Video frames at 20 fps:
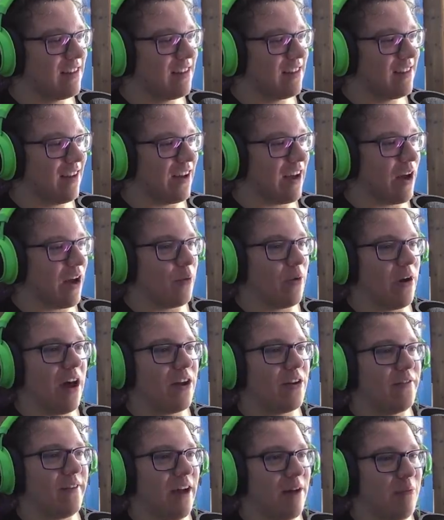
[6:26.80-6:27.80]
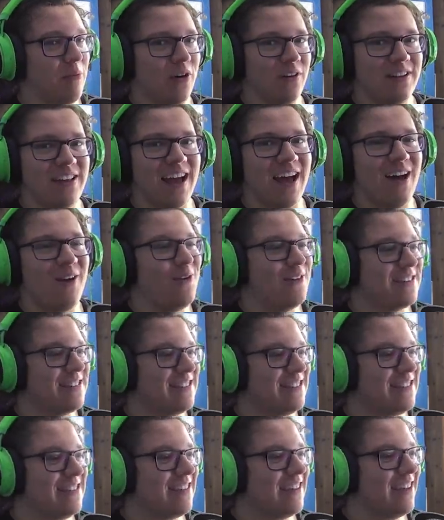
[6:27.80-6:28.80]
Okay, we're out of ammo. That
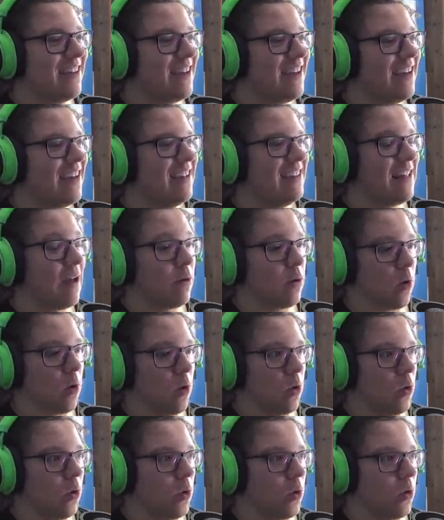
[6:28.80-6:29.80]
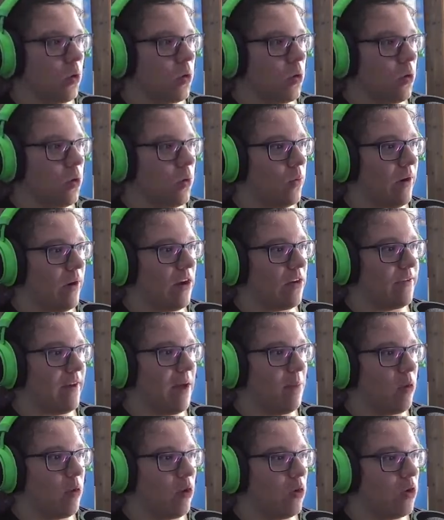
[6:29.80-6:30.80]
was... Oh, we're out of
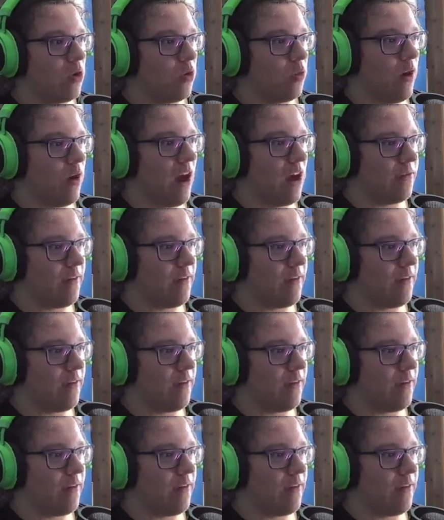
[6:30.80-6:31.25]
ammo. We're out of